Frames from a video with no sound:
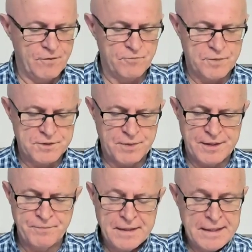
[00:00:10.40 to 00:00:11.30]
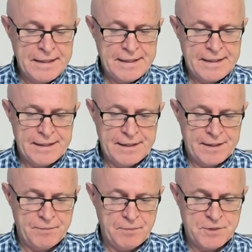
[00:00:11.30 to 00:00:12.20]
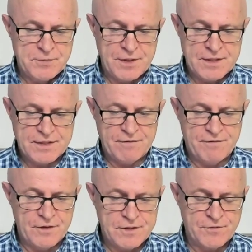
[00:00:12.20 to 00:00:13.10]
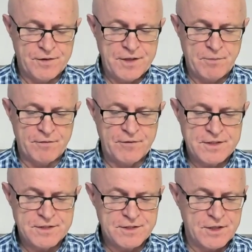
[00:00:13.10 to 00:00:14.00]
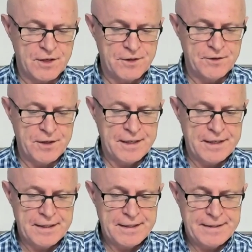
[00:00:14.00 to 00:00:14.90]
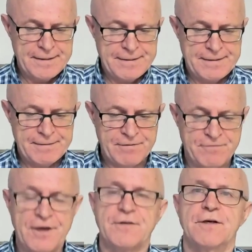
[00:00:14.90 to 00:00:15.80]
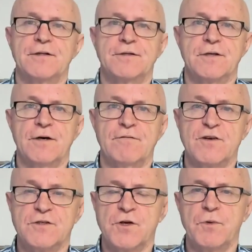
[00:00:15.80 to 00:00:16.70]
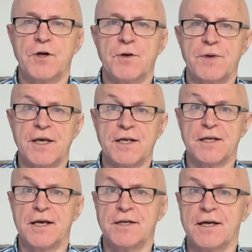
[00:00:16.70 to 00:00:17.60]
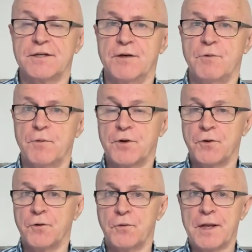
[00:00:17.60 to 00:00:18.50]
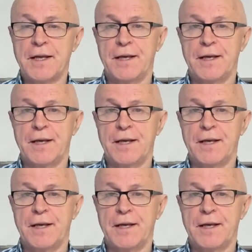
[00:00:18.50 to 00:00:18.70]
Brisbane. Brisbane is our focus for a number of reasons, including the fact that very soon we're going to be conducting what we call